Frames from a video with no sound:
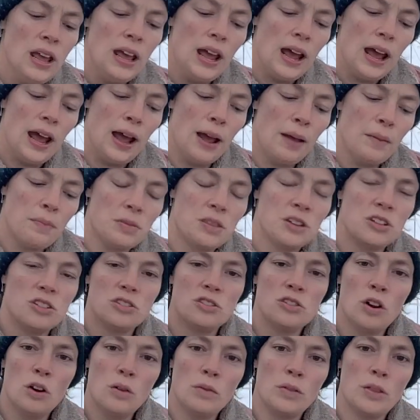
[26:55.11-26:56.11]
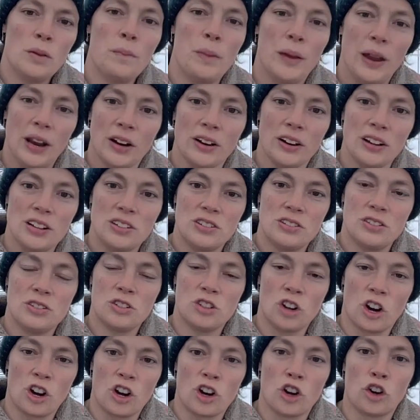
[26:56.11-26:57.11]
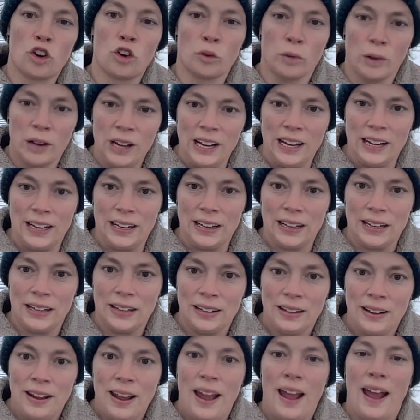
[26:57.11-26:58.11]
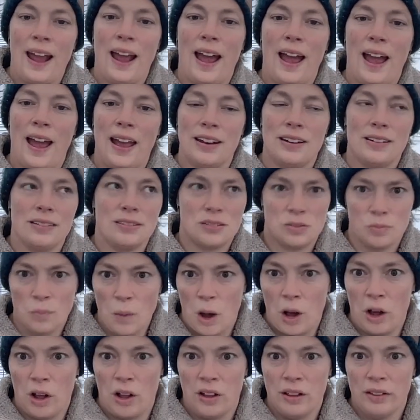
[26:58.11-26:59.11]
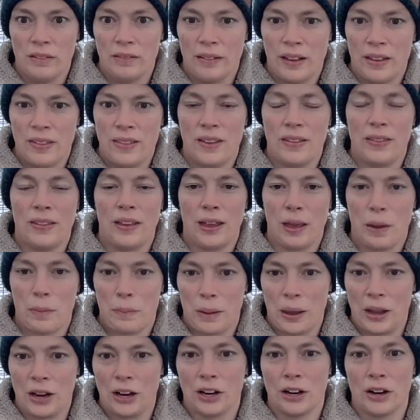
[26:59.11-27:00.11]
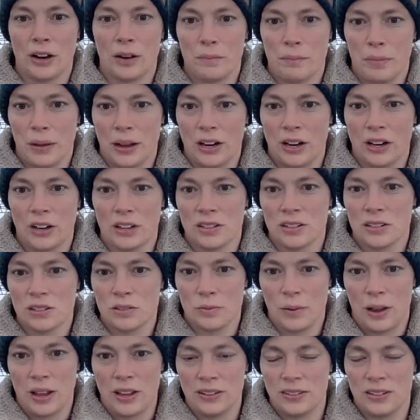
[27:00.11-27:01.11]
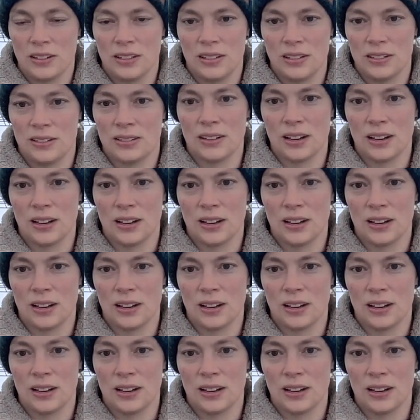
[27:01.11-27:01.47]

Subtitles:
the berries start green and small, and then they get bigger and bigger and swell to these